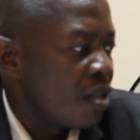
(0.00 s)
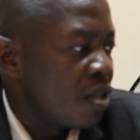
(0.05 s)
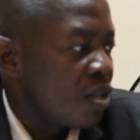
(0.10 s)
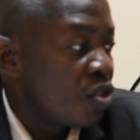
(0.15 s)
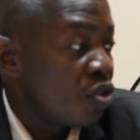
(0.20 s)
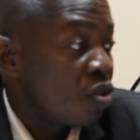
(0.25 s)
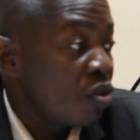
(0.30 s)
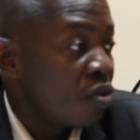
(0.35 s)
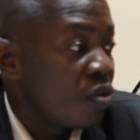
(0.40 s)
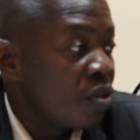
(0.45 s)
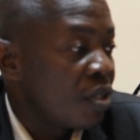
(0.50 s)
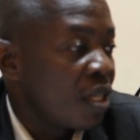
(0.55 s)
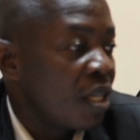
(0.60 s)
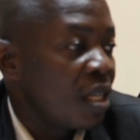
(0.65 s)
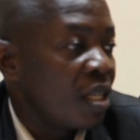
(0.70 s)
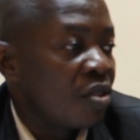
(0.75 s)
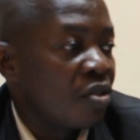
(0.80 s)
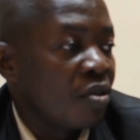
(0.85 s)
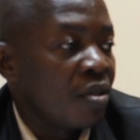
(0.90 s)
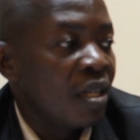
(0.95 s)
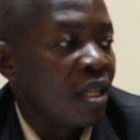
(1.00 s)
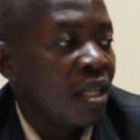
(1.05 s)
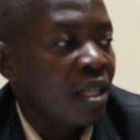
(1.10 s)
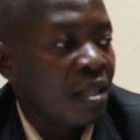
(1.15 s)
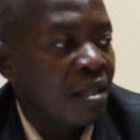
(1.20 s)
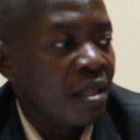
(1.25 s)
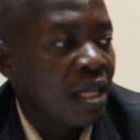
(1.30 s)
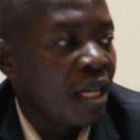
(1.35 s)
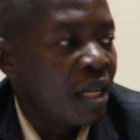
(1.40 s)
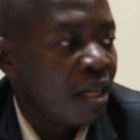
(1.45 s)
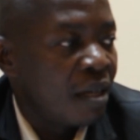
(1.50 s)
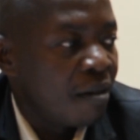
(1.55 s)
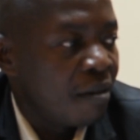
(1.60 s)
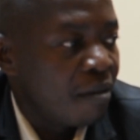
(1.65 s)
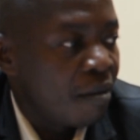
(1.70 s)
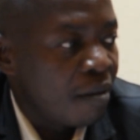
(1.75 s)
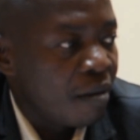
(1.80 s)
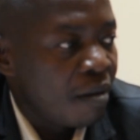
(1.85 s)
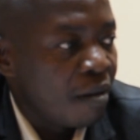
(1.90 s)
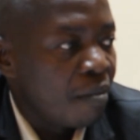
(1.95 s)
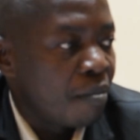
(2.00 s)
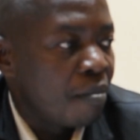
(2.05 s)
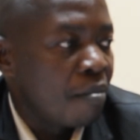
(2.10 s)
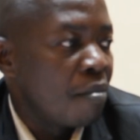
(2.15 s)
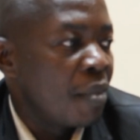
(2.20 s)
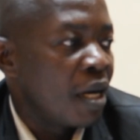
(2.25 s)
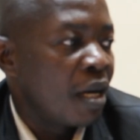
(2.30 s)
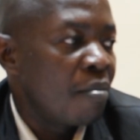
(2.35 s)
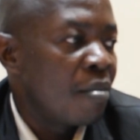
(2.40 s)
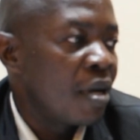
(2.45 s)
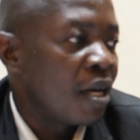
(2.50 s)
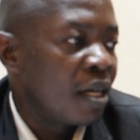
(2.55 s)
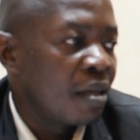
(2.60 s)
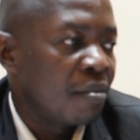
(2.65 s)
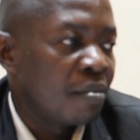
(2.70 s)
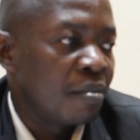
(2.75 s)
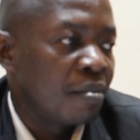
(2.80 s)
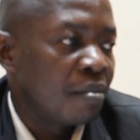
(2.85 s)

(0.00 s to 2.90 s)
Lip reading: So you say today, baba